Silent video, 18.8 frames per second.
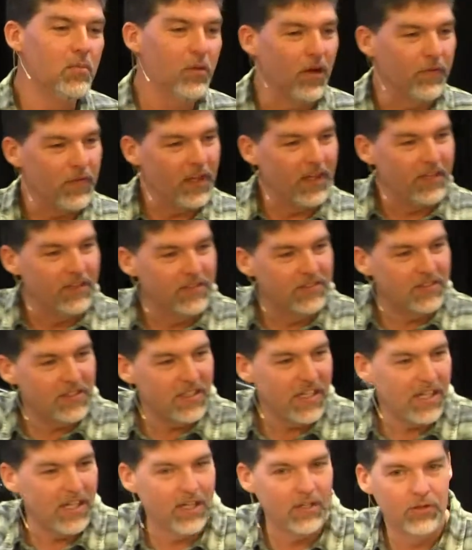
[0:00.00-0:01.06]
But if they can
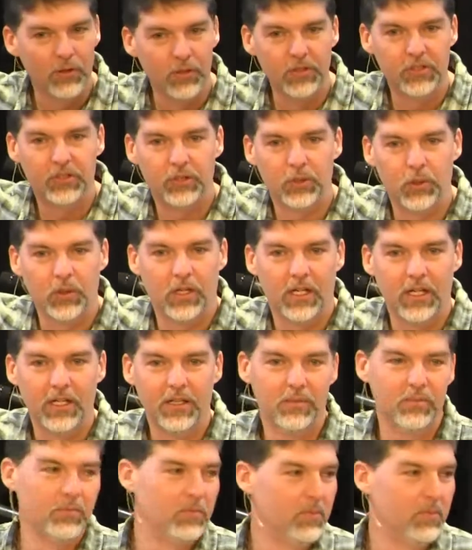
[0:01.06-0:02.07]
see it through a story,